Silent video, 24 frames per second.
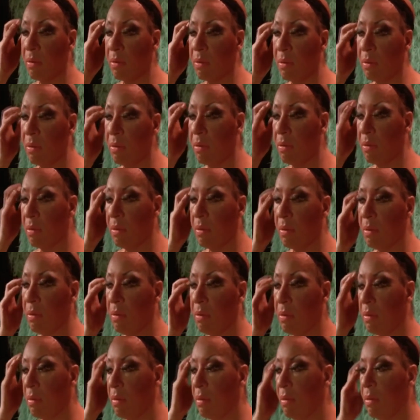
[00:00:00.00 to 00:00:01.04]

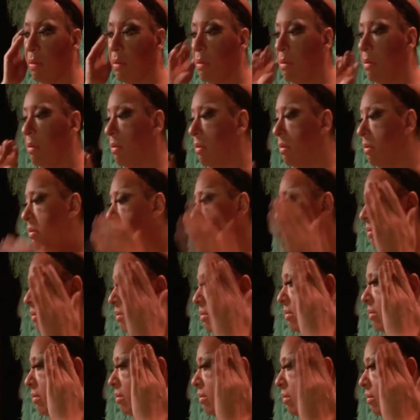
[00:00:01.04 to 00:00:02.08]

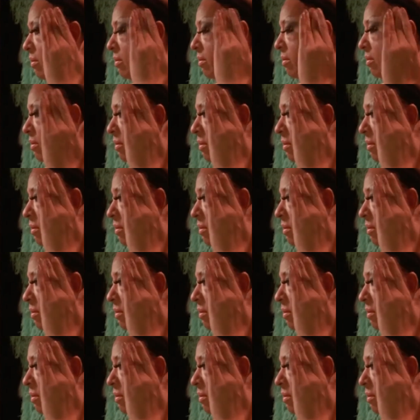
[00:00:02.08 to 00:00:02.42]
Nothing is said.